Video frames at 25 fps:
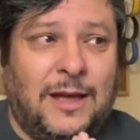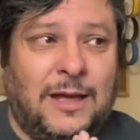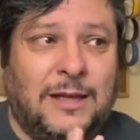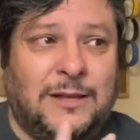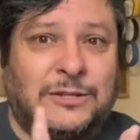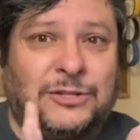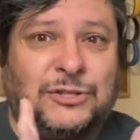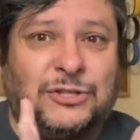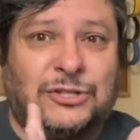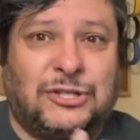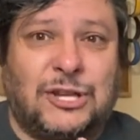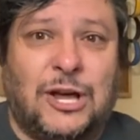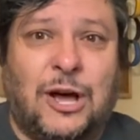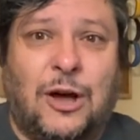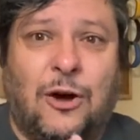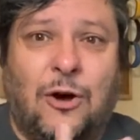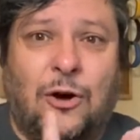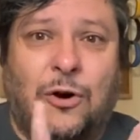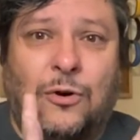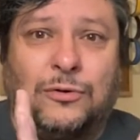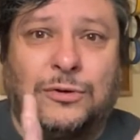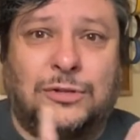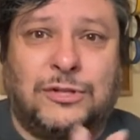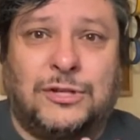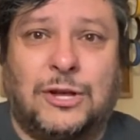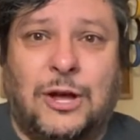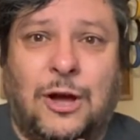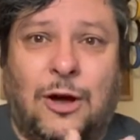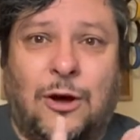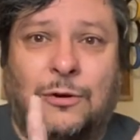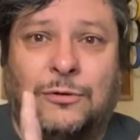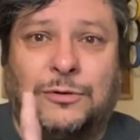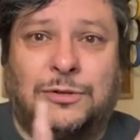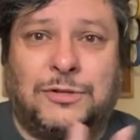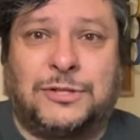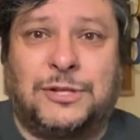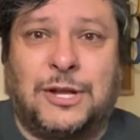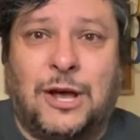
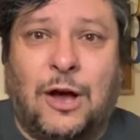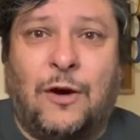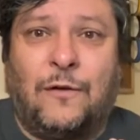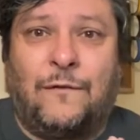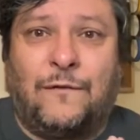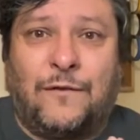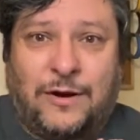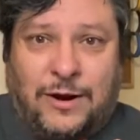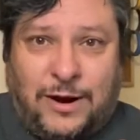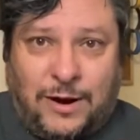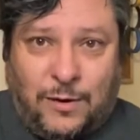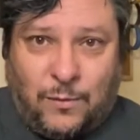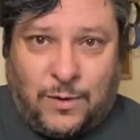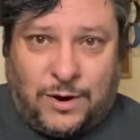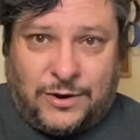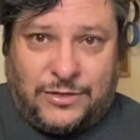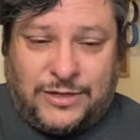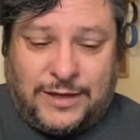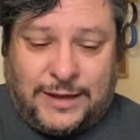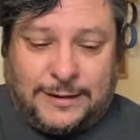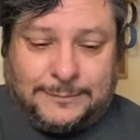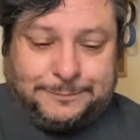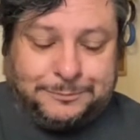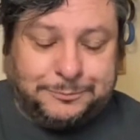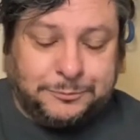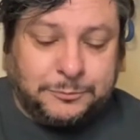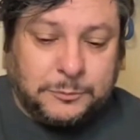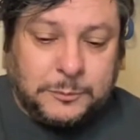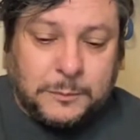So very worth it.